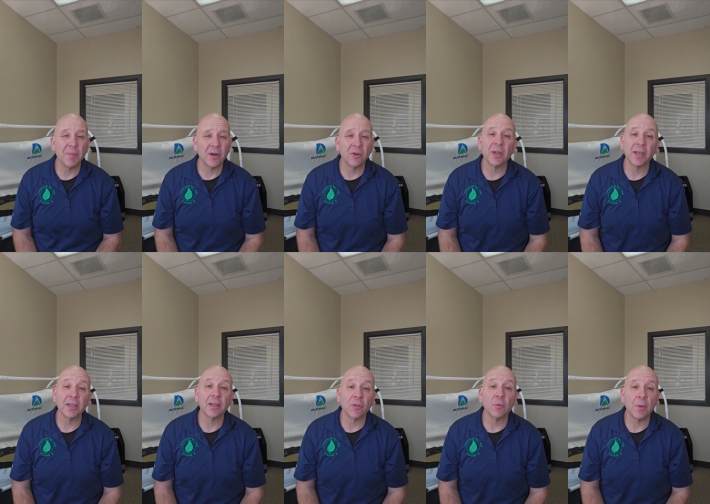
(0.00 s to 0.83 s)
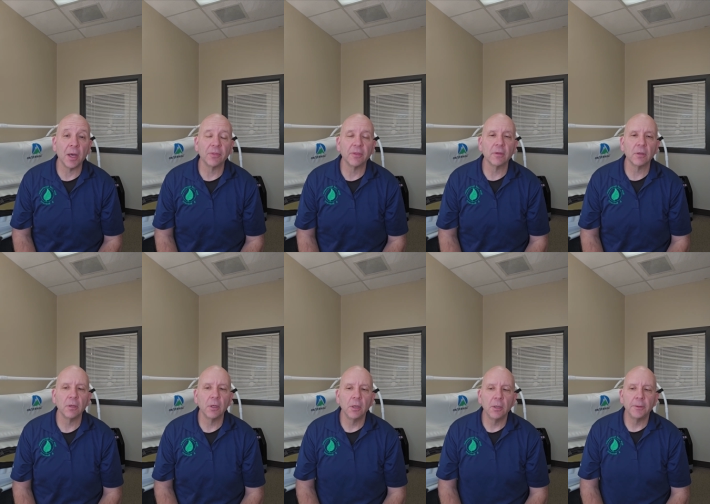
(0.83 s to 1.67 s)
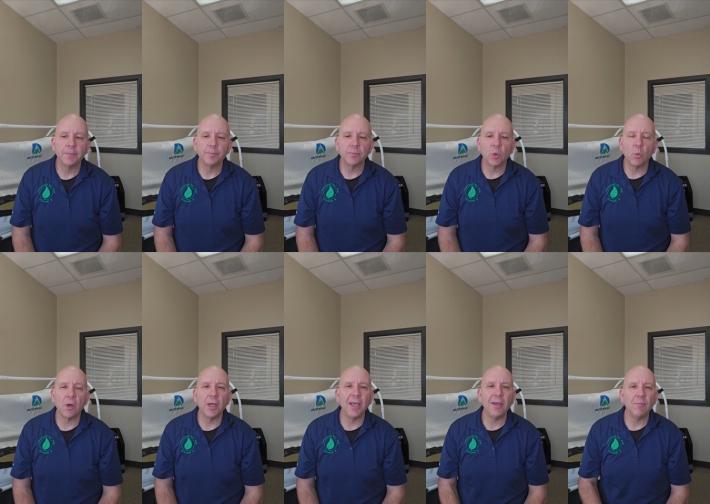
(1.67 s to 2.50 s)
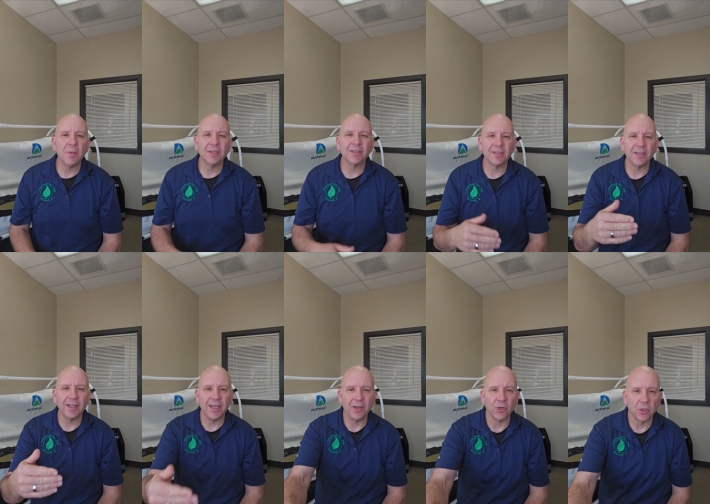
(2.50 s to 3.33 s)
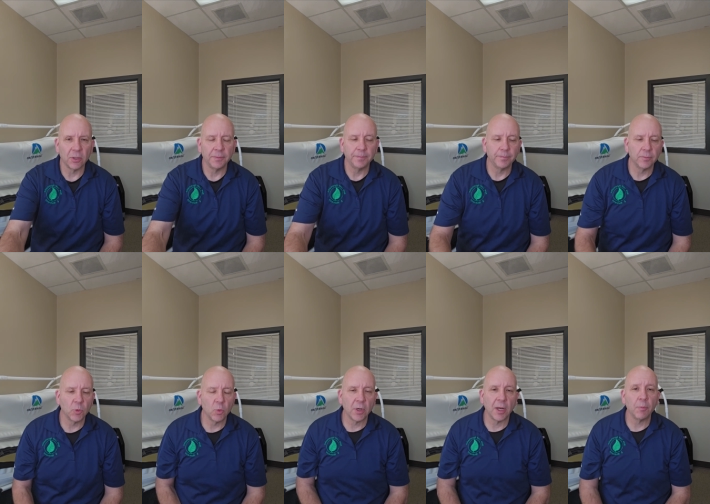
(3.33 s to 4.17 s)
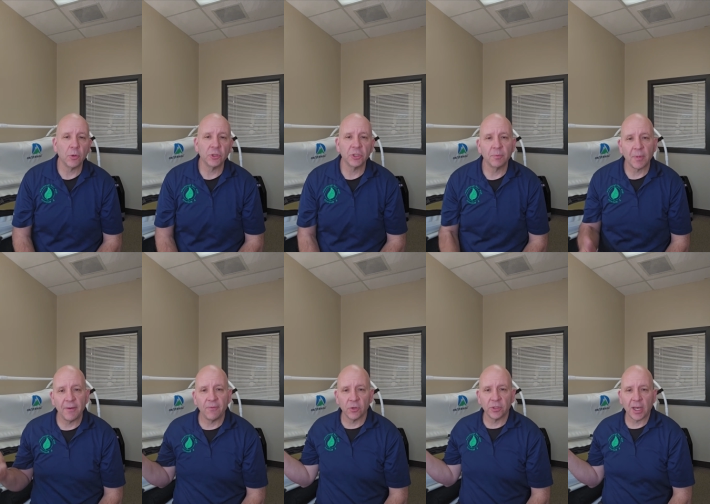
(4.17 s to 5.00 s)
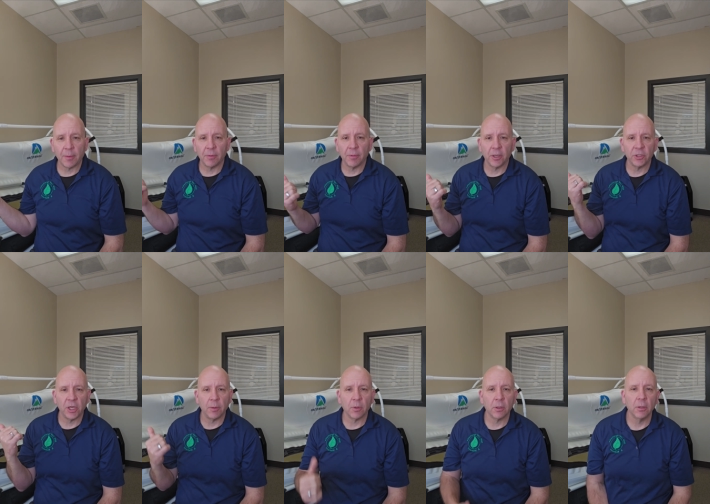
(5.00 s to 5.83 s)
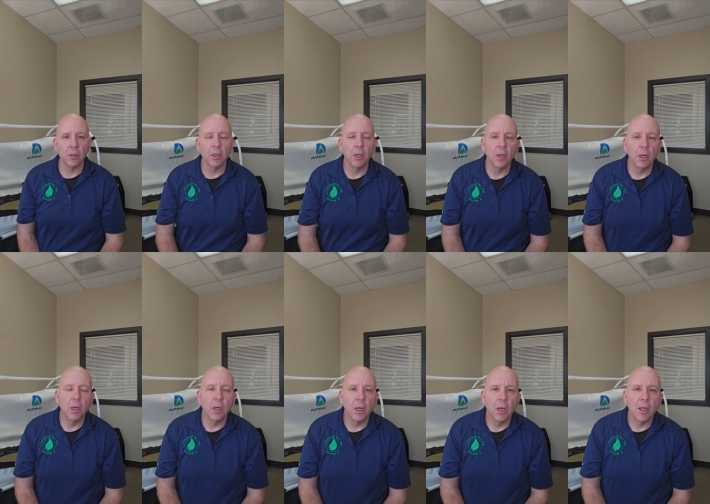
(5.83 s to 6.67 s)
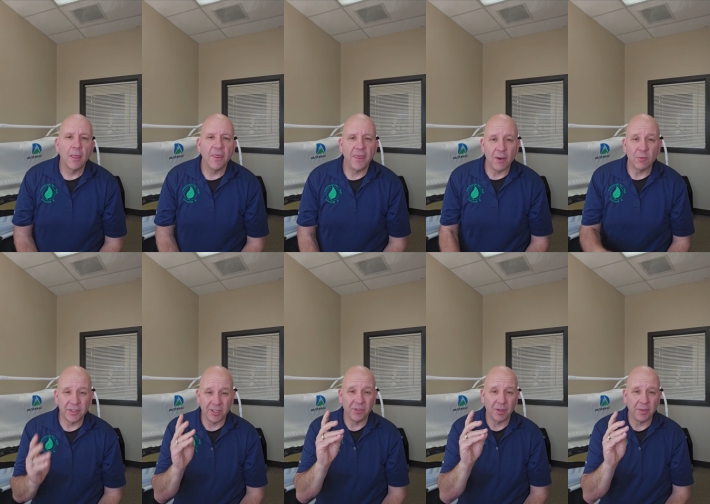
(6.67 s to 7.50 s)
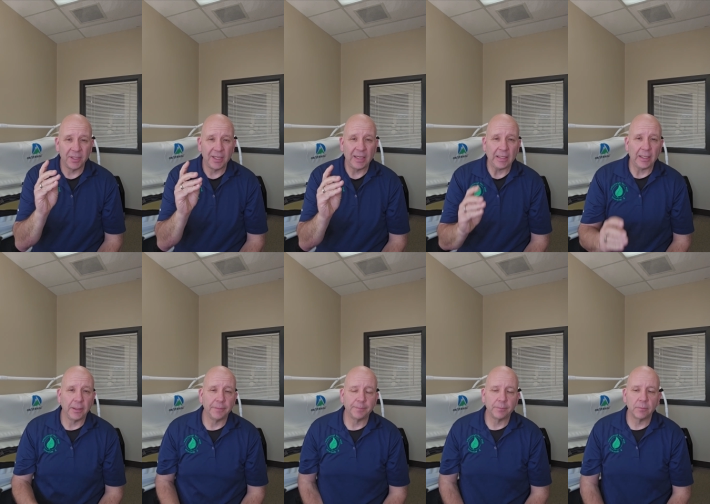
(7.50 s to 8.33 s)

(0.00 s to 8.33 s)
get better in like another month. Well, 8 months later, when I purchased my first hyperbaric chamber, they were still numb and tingly.